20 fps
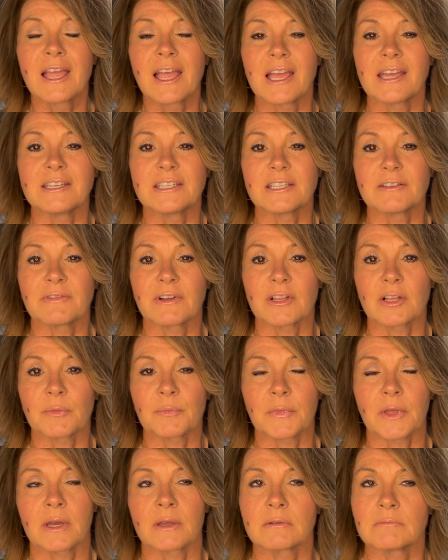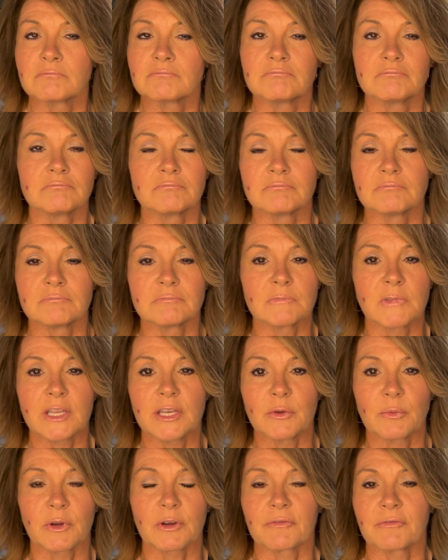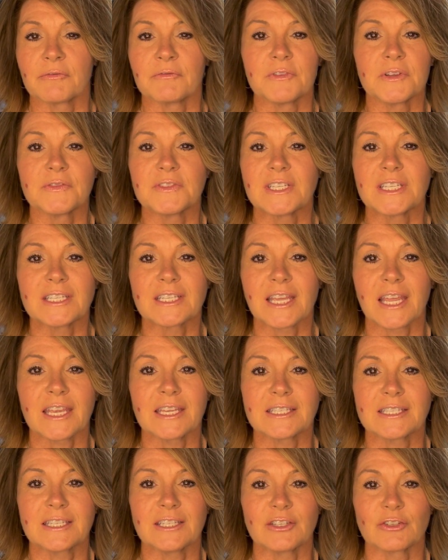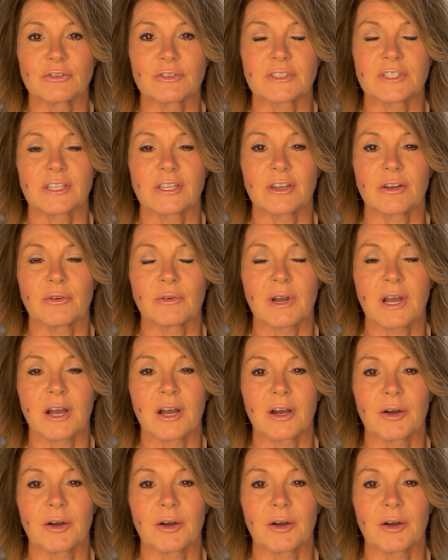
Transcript: and developed that anywhere from 15 to 18 years ago.